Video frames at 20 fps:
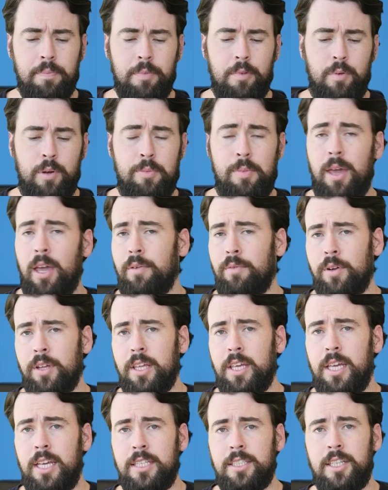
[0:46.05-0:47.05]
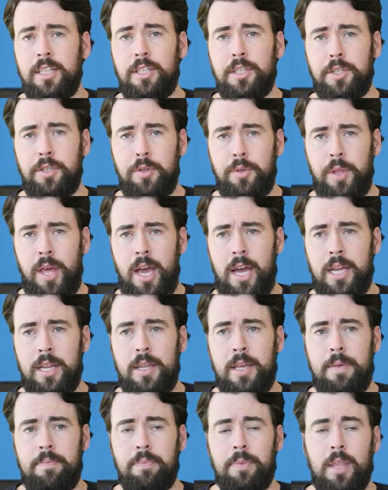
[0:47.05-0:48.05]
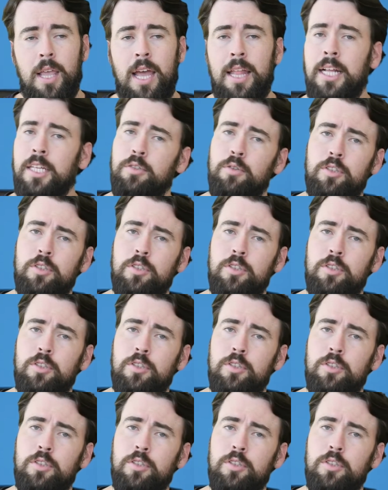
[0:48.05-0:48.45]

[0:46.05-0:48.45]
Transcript: We make it really easy to do that. And that's